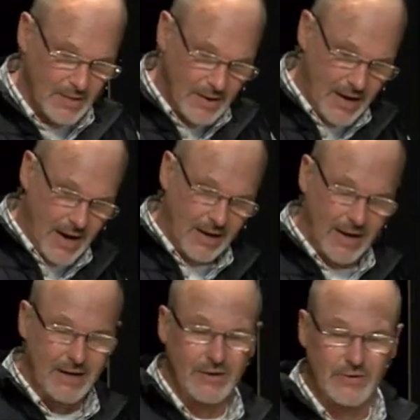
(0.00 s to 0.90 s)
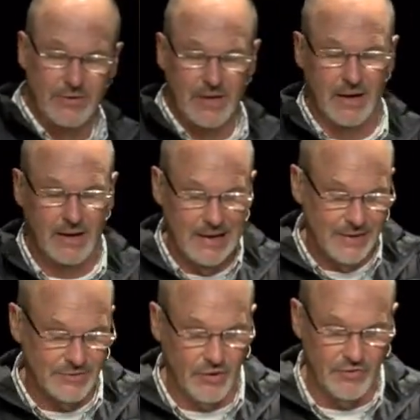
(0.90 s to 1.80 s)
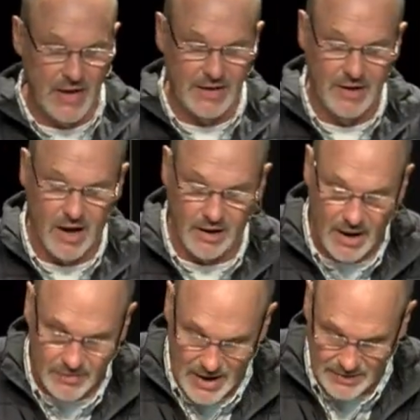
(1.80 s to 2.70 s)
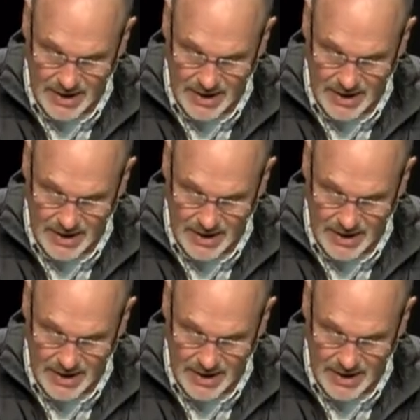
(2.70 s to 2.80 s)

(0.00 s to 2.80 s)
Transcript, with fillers: Hallelujah. So thank God that,